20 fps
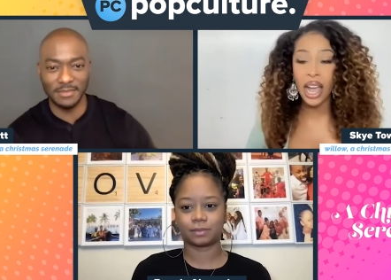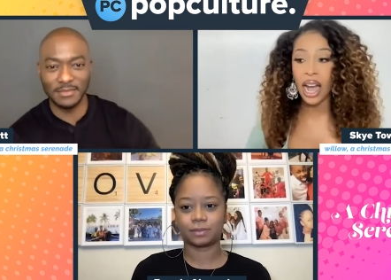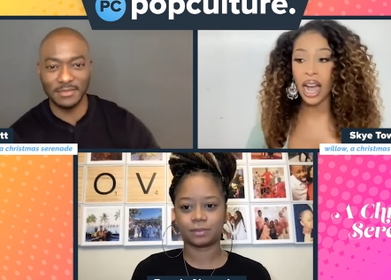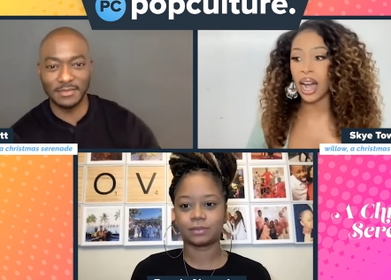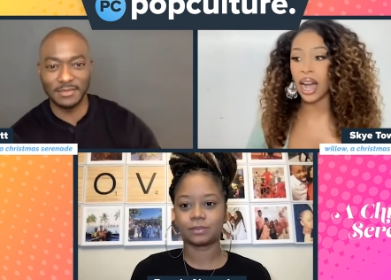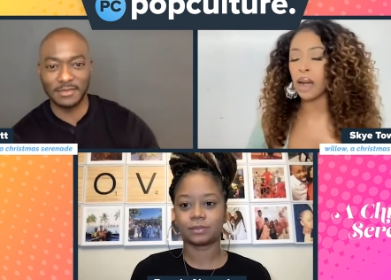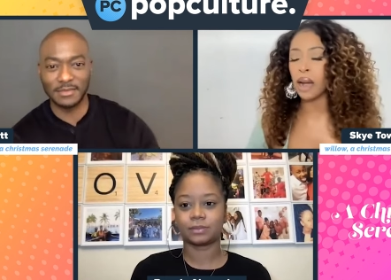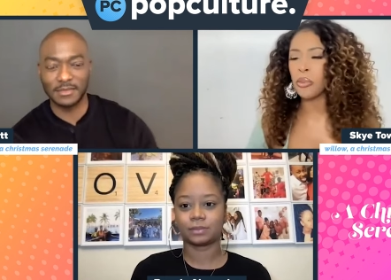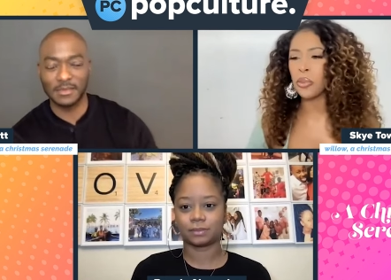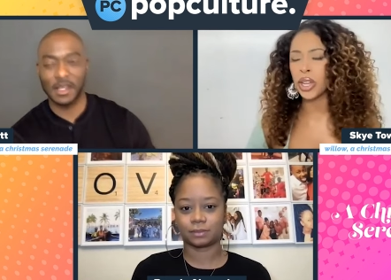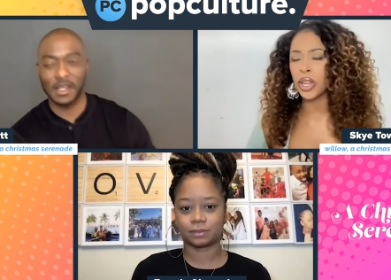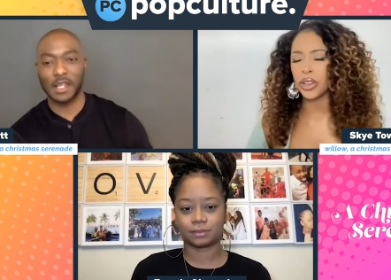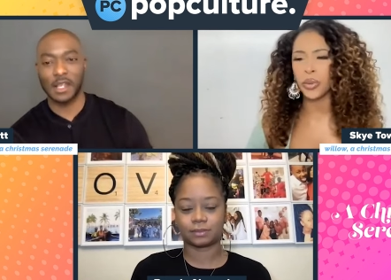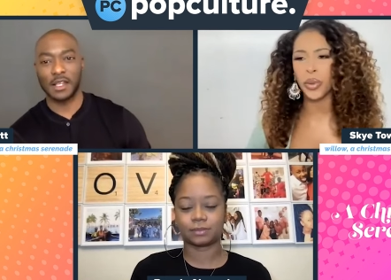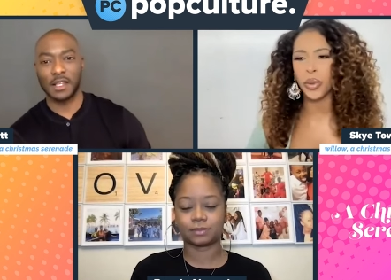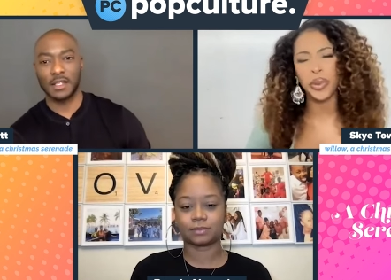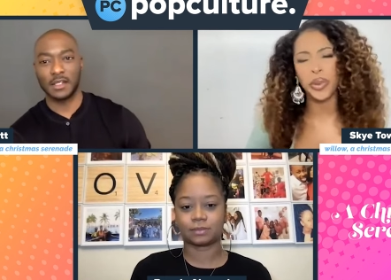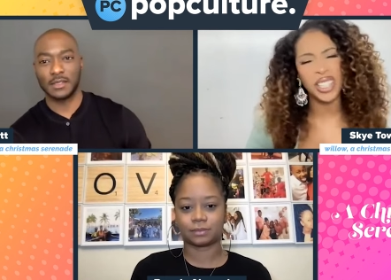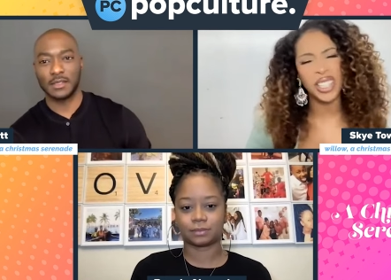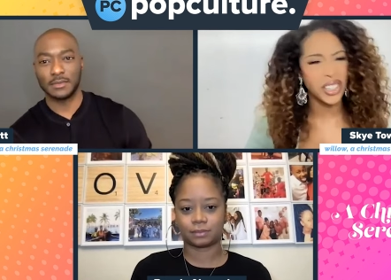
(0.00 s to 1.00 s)
Speaker 1: um, we,
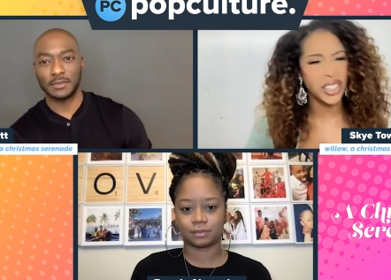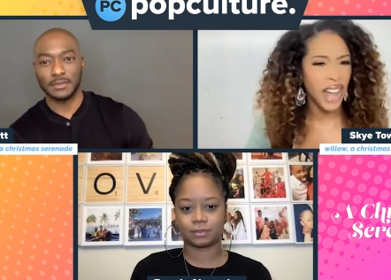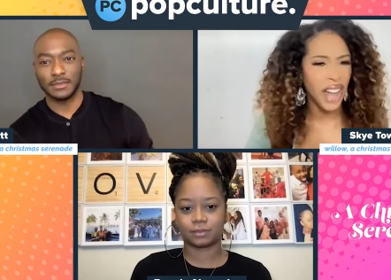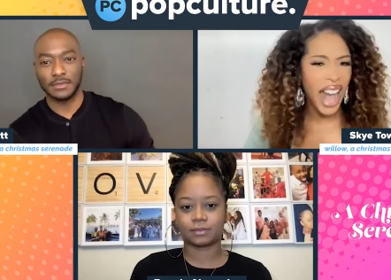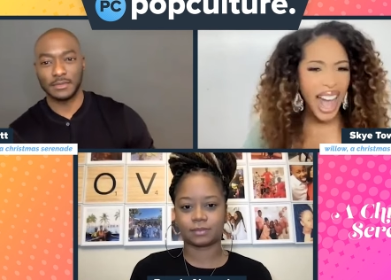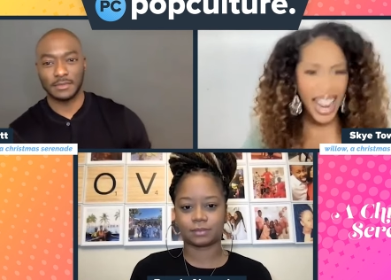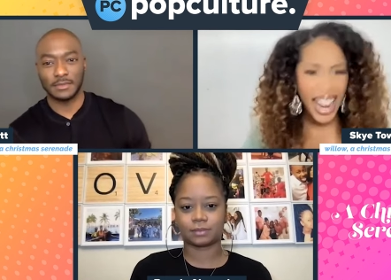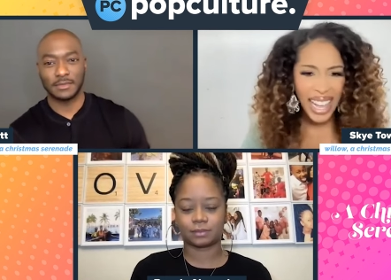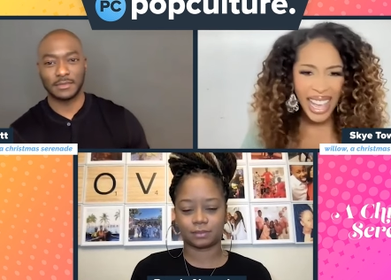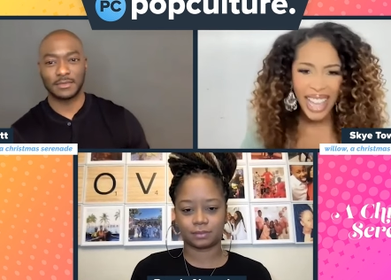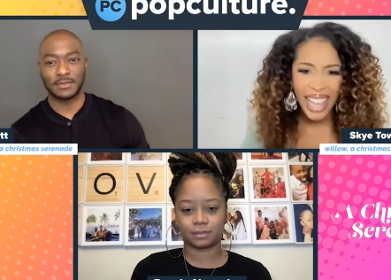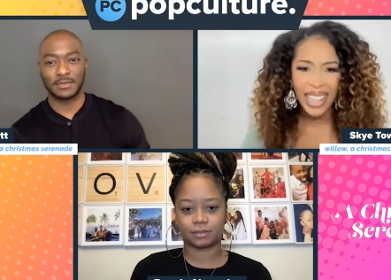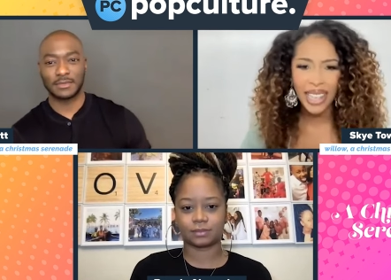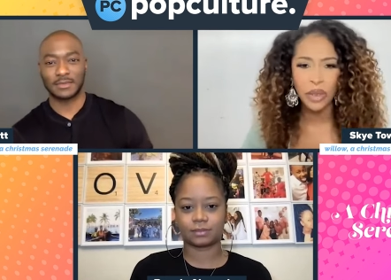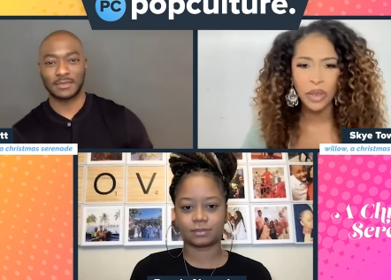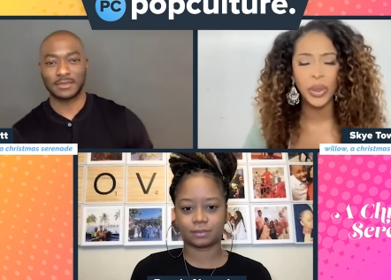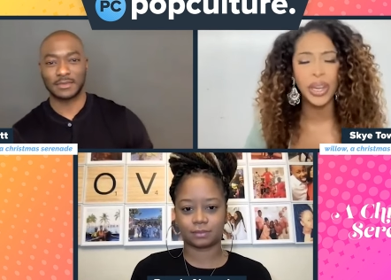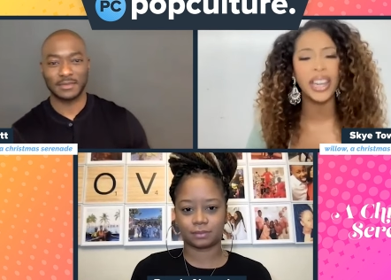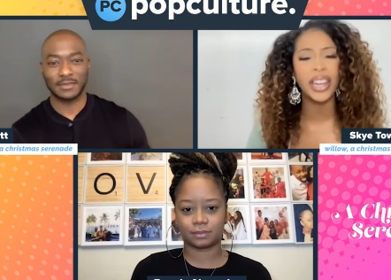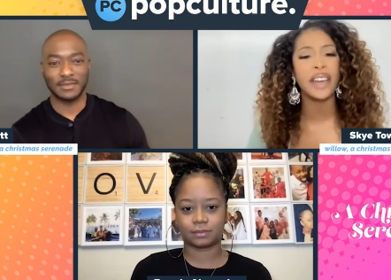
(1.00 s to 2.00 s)
we were a little
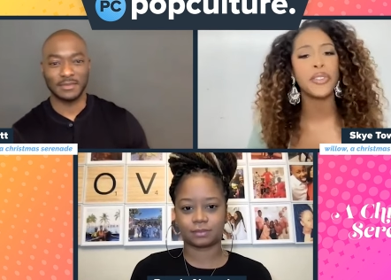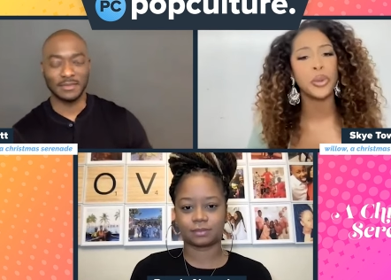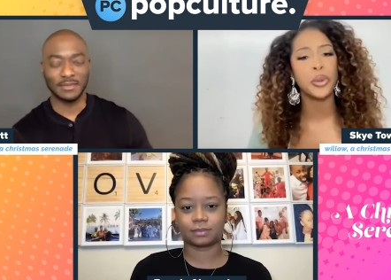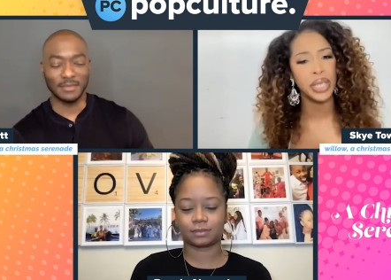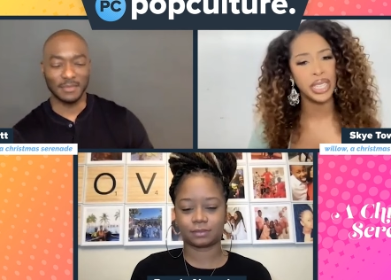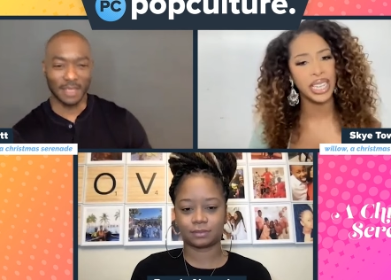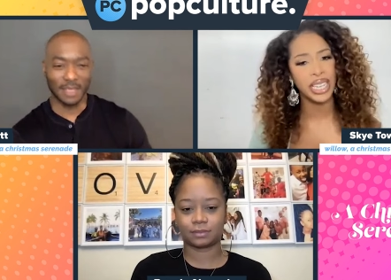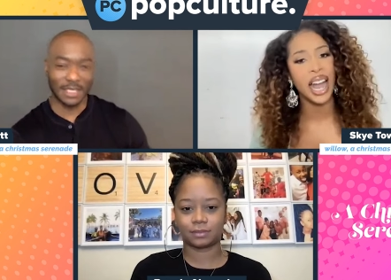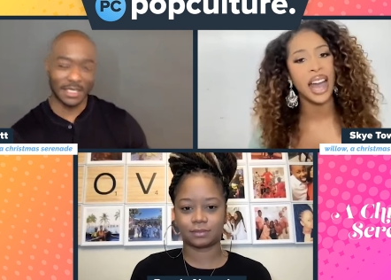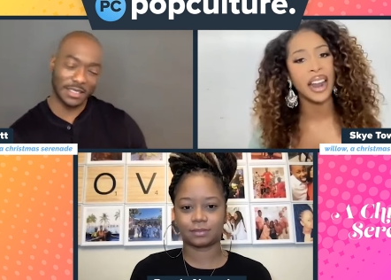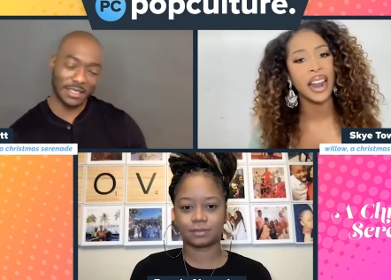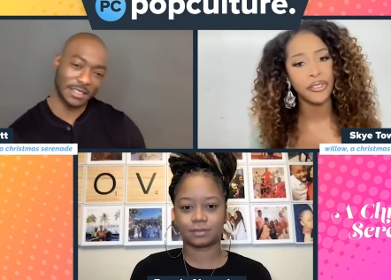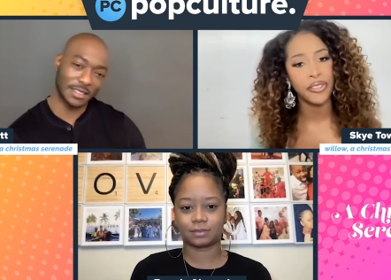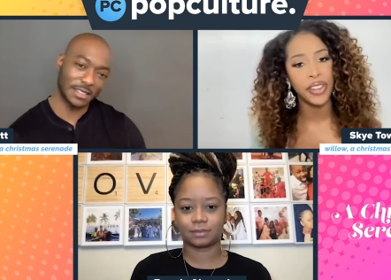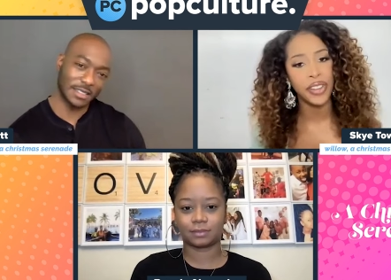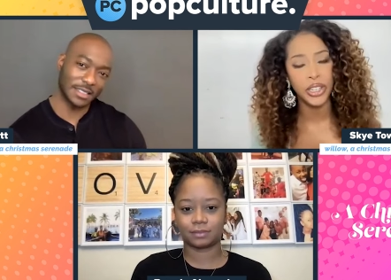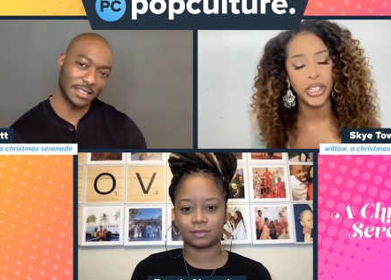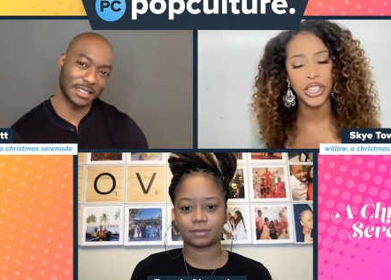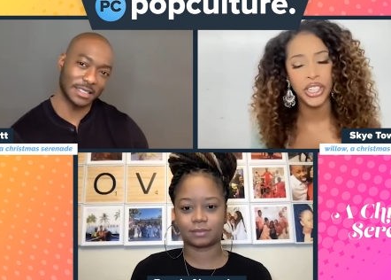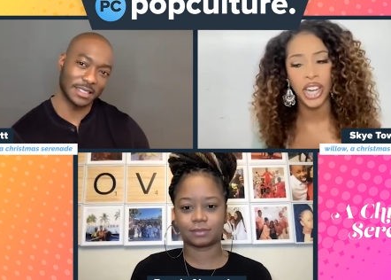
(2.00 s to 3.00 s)
hot-headed, we never really got a
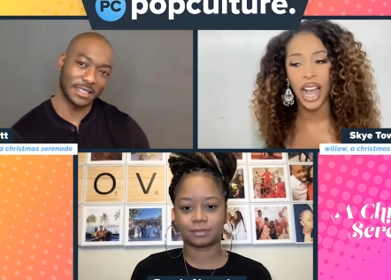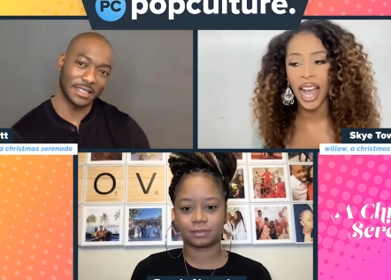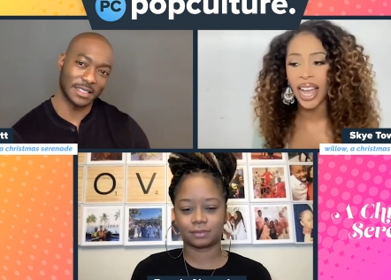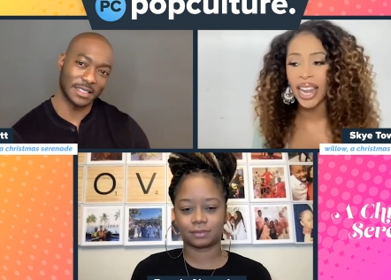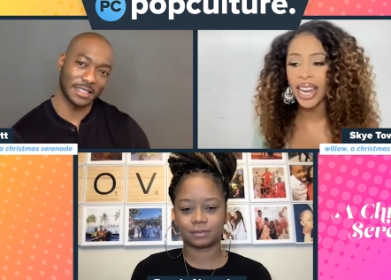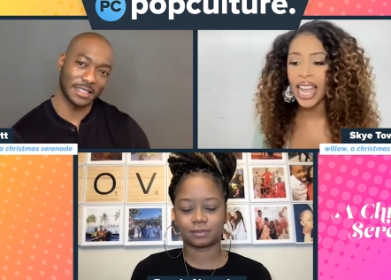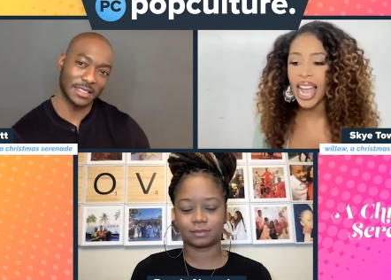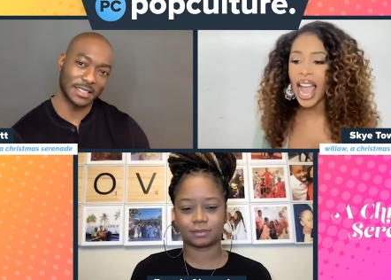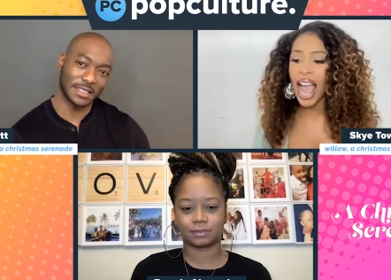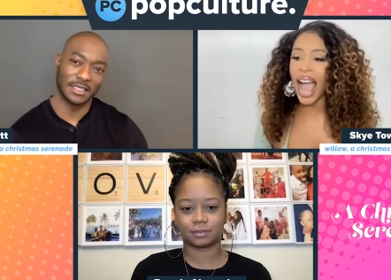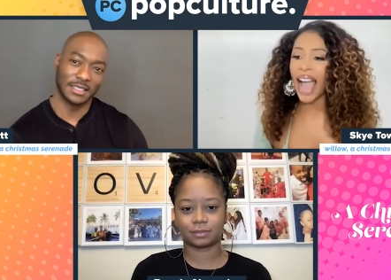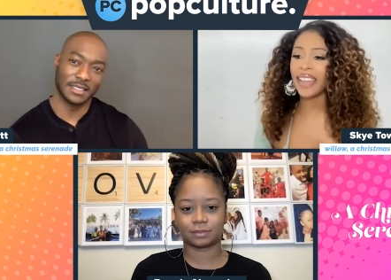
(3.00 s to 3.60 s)
fair shot.